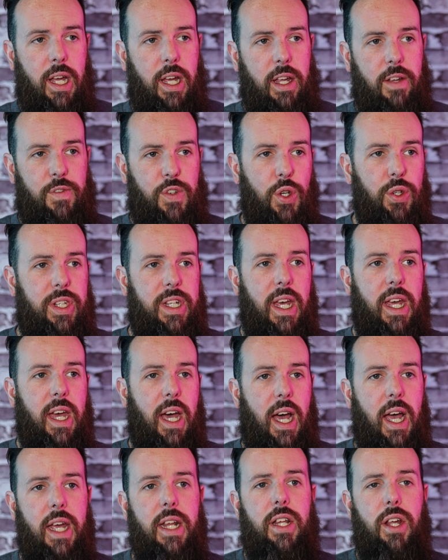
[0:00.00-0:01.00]
If you take
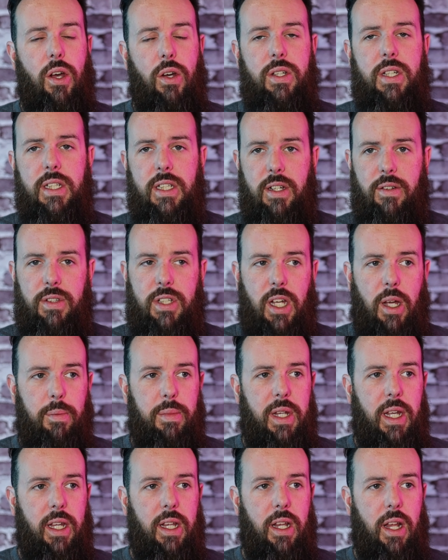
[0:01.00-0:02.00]
high doses of
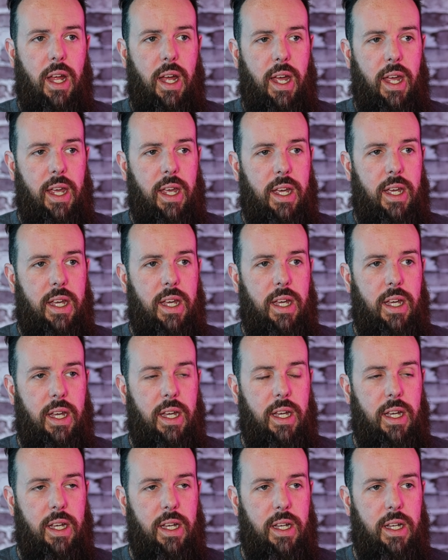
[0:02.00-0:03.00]
something like
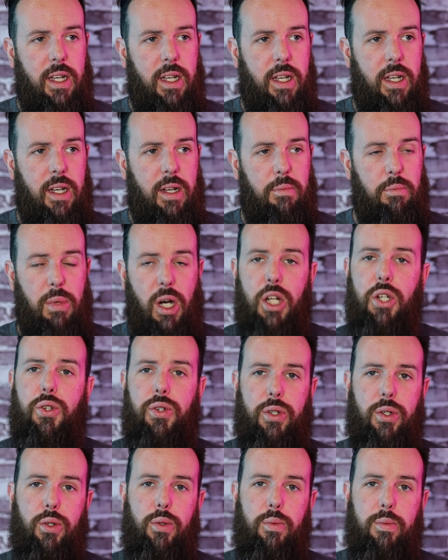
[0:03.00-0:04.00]

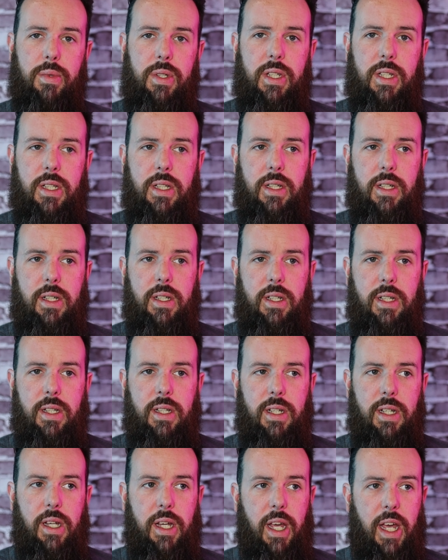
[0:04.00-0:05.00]
mushrooms
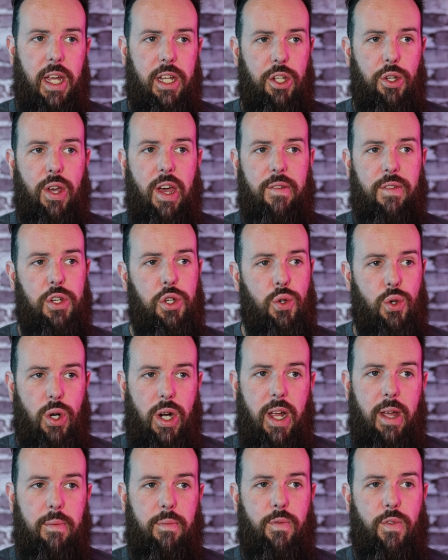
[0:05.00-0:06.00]
and you have a
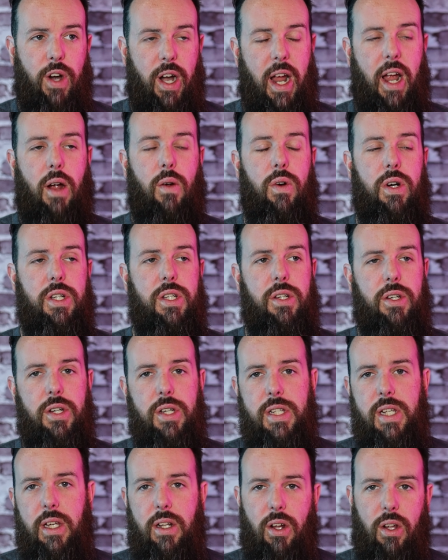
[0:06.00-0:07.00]
trip for hours and you're
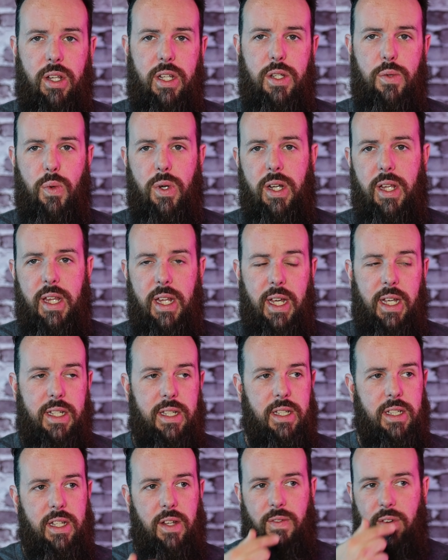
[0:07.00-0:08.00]
seeing all these weird
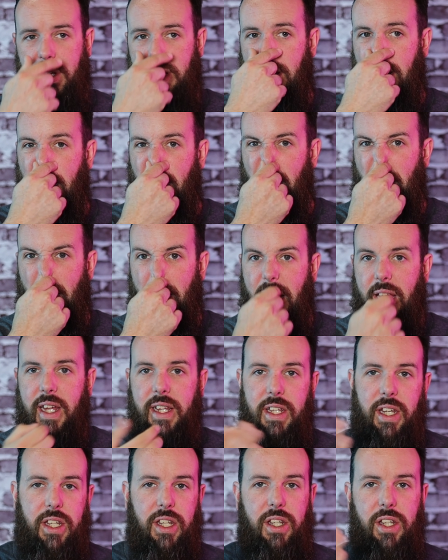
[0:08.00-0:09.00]
things and stuff like that,
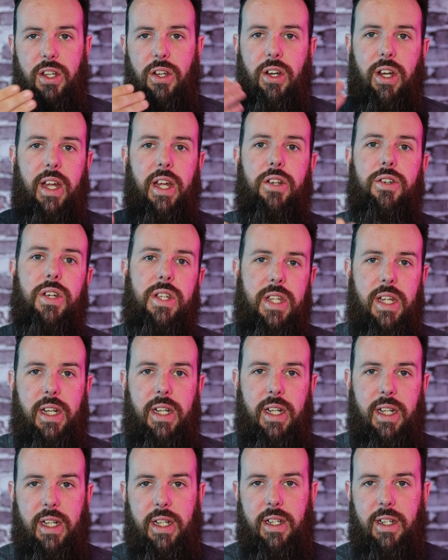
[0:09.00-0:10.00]
you're interested
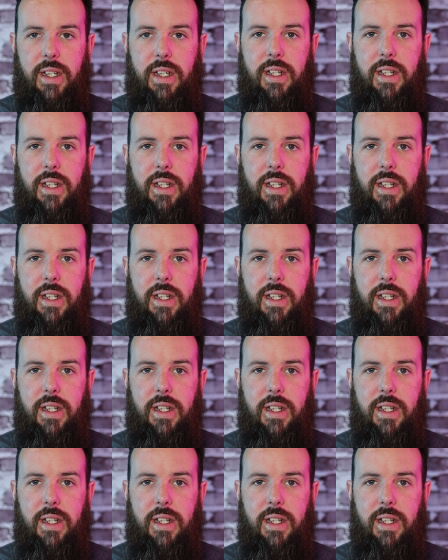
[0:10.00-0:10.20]
in it.